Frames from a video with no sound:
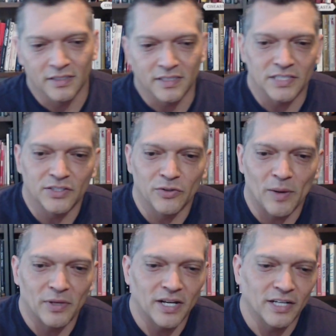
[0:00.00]

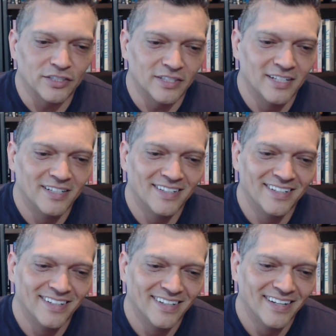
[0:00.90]
Instagram connection,
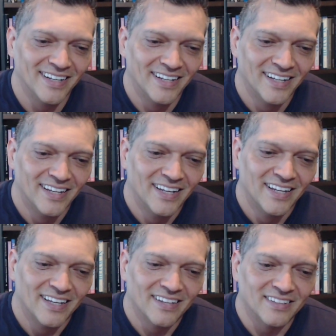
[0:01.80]

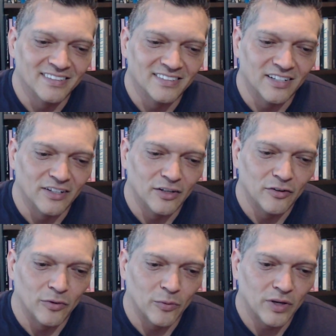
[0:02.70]
because
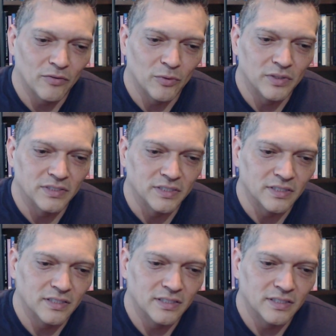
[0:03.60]
for whatever reason